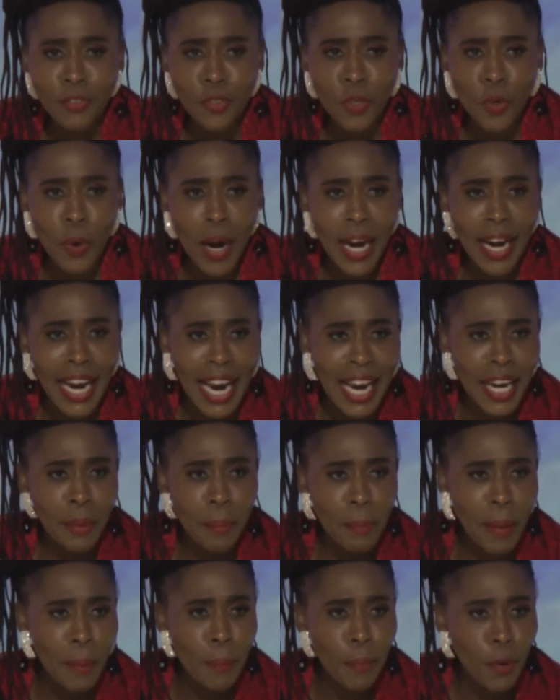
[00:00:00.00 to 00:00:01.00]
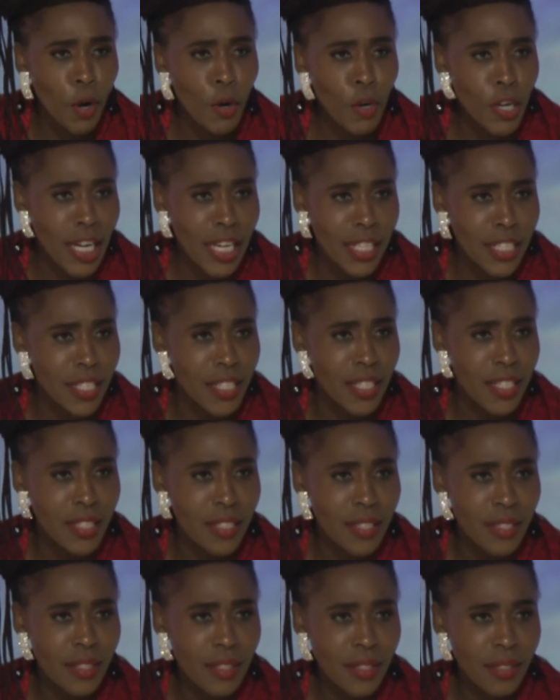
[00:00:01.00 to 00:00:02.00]
have to work at my
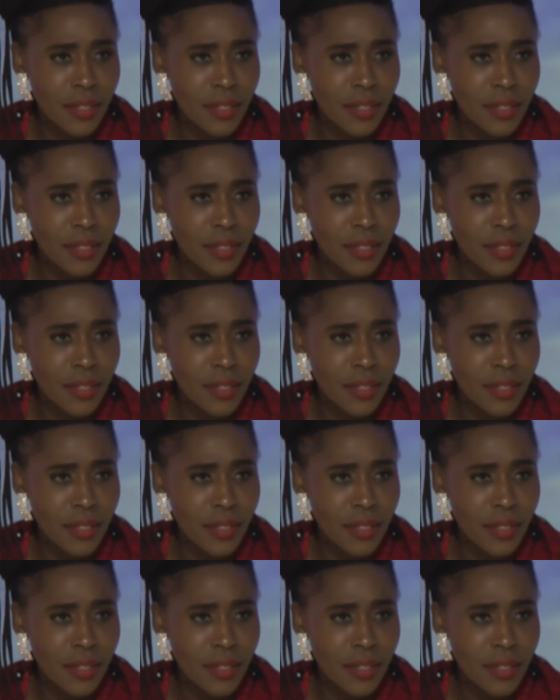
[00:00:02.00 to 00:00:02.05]
progress